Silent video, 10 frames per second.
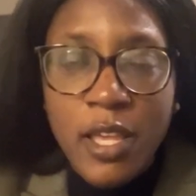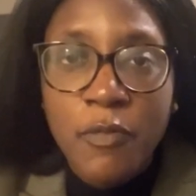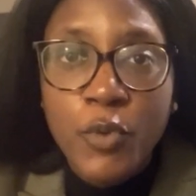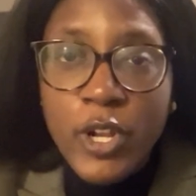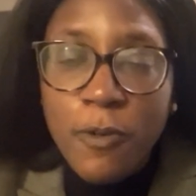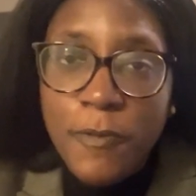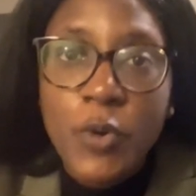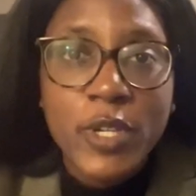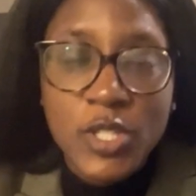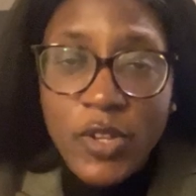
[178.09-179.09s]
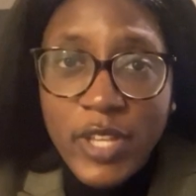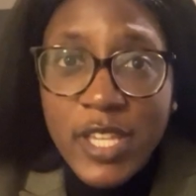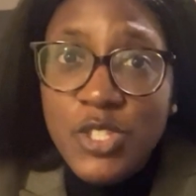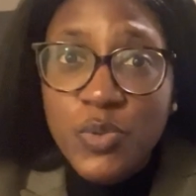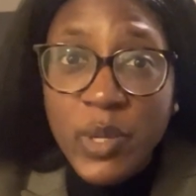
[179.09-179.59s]
If we don't focus on the
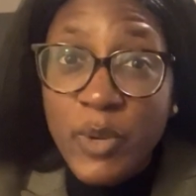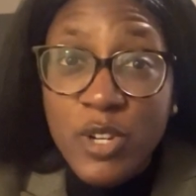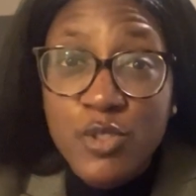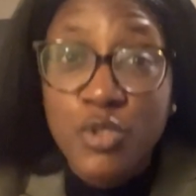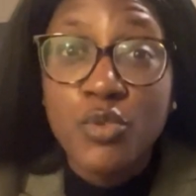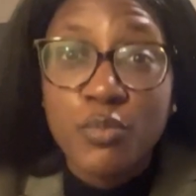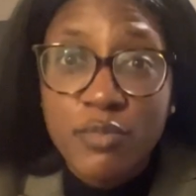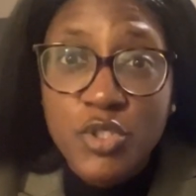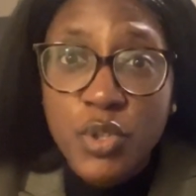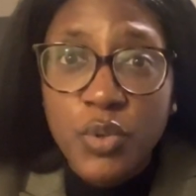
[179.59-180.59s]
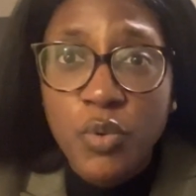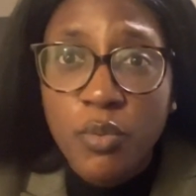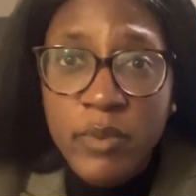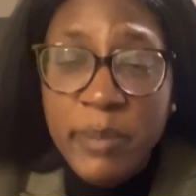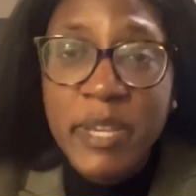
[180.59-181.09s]
history, we are doomed to
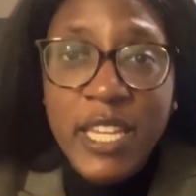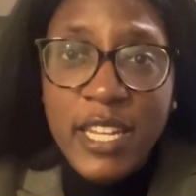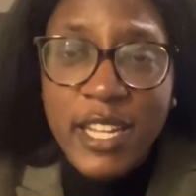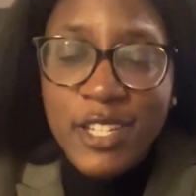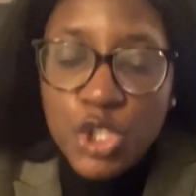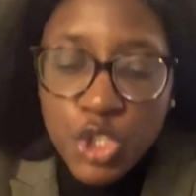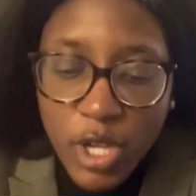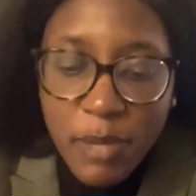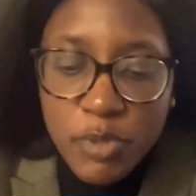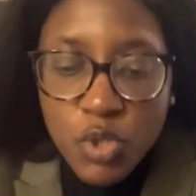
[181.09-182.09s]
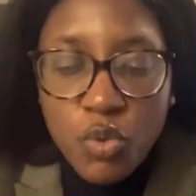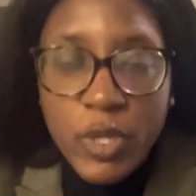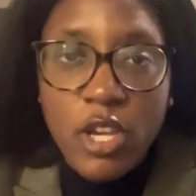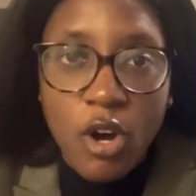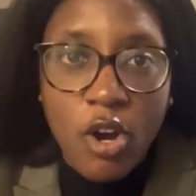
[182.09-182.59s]
repeat it. It shapes who
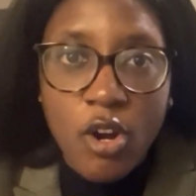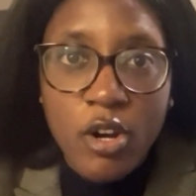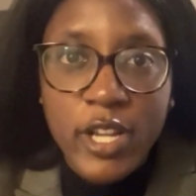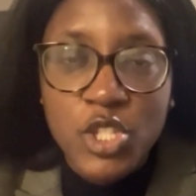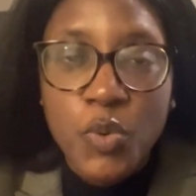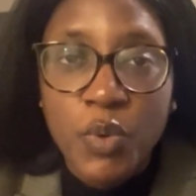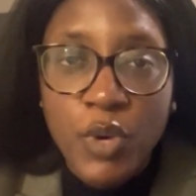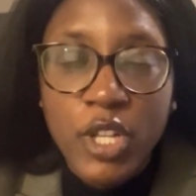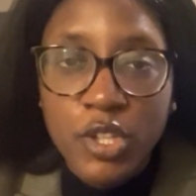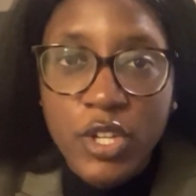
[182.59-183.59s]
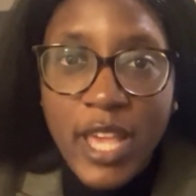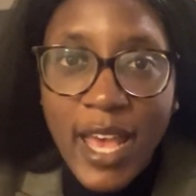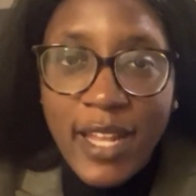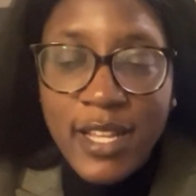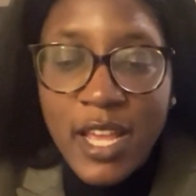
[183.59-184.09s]
we are. And so we want to look
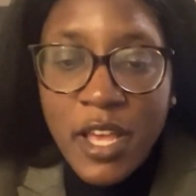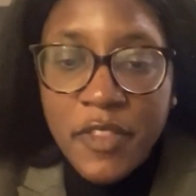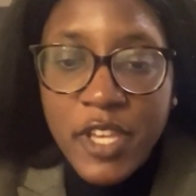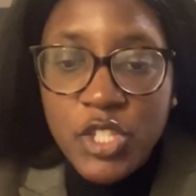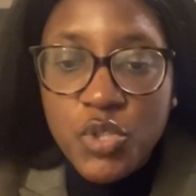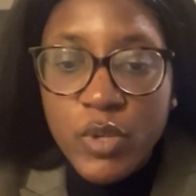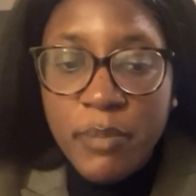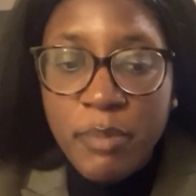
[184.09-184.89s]
at the history,